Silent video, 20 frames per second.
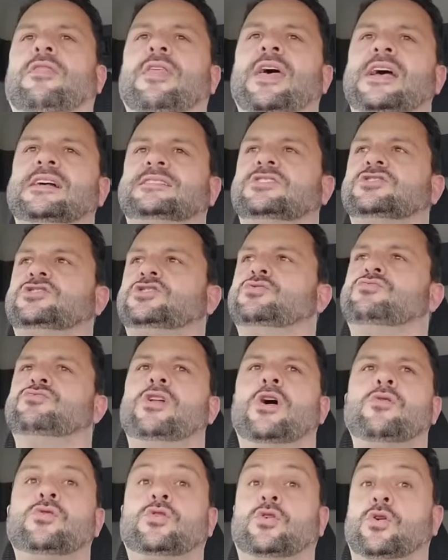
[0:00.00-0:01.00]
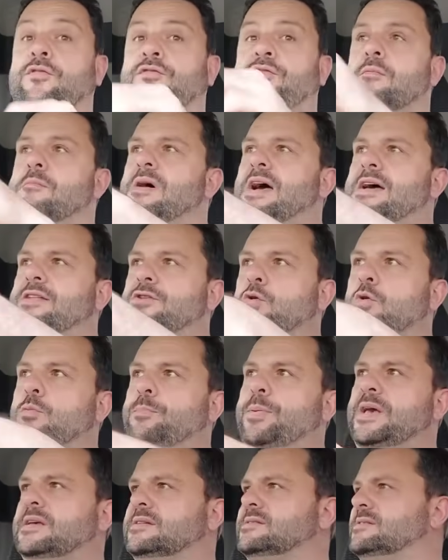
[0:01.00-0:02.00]
are there to do no good for man nor
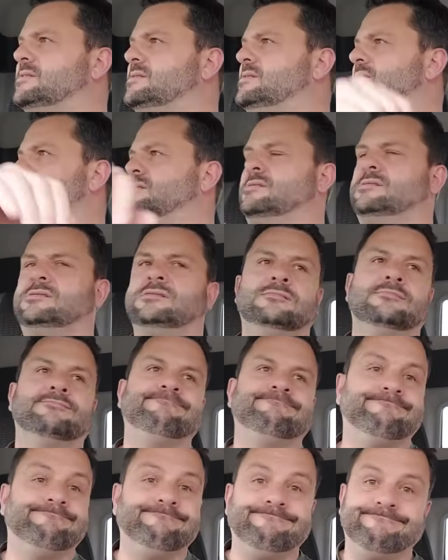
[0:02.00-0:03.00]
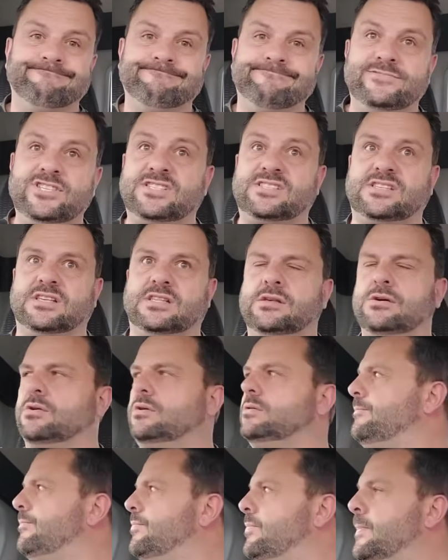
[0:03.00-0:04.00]
beast. Just a
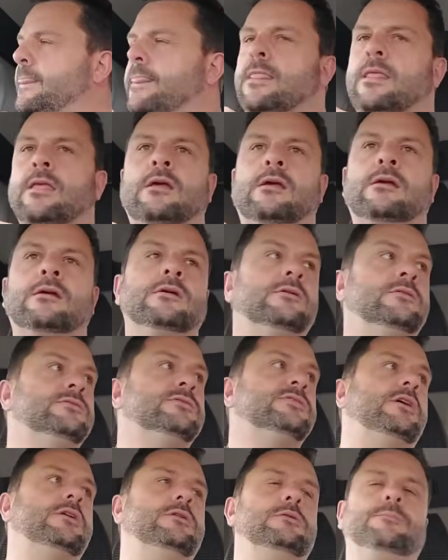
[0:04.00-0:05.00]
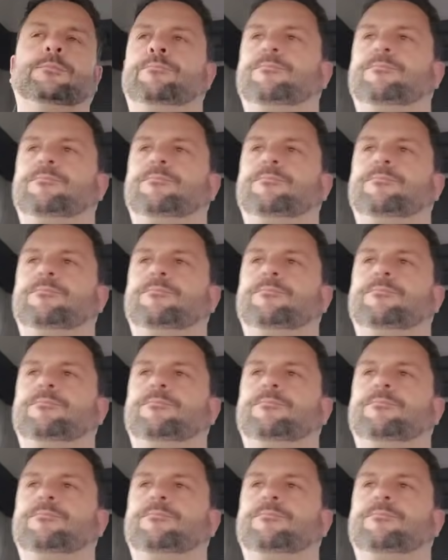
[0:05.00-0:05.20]
thought. So,